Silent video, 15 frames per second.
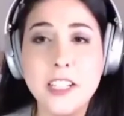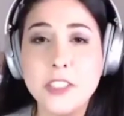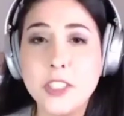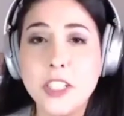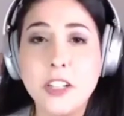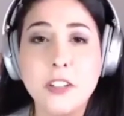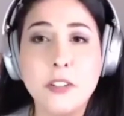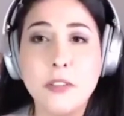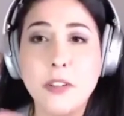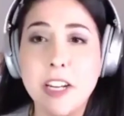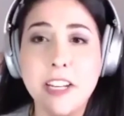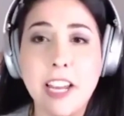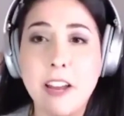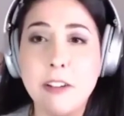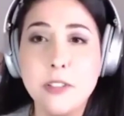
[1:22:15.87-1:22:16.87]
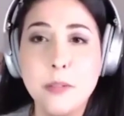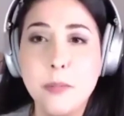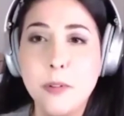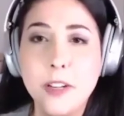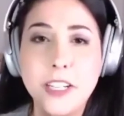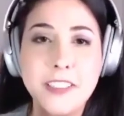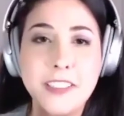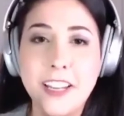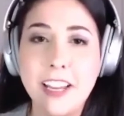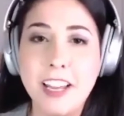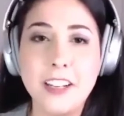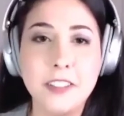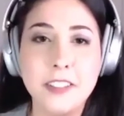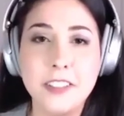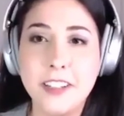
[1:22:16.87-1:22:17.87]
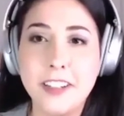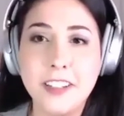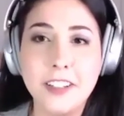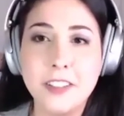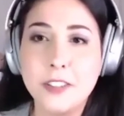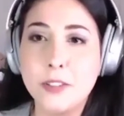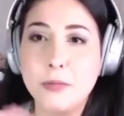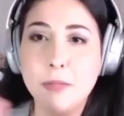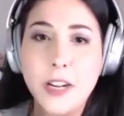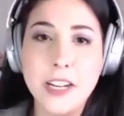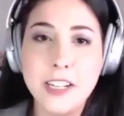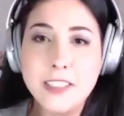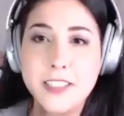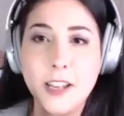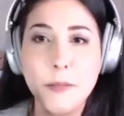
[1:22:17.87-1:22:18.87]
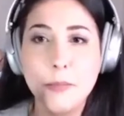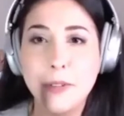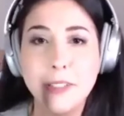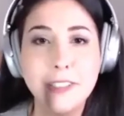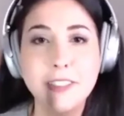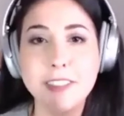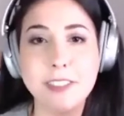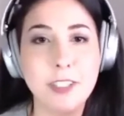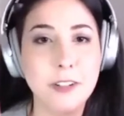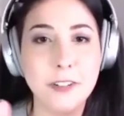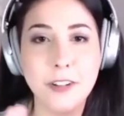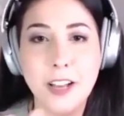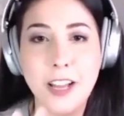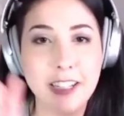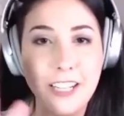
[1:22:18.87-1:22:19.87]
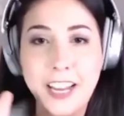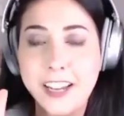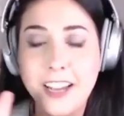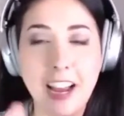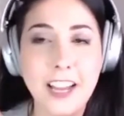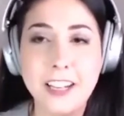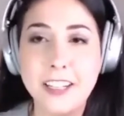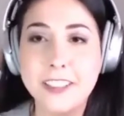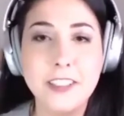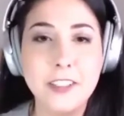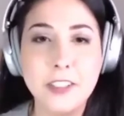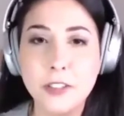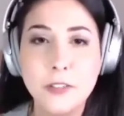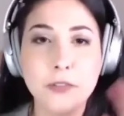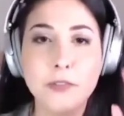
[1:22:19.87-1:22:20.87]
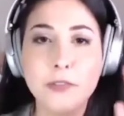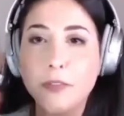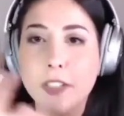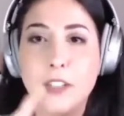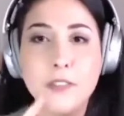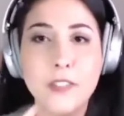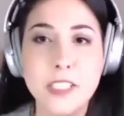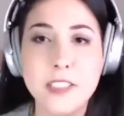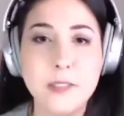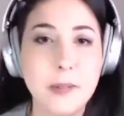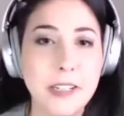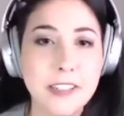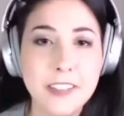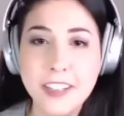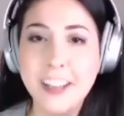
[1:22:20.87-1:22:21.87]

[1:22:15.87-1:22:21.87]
actually a great counterpoint and a great example. So yeah, you've convinced me.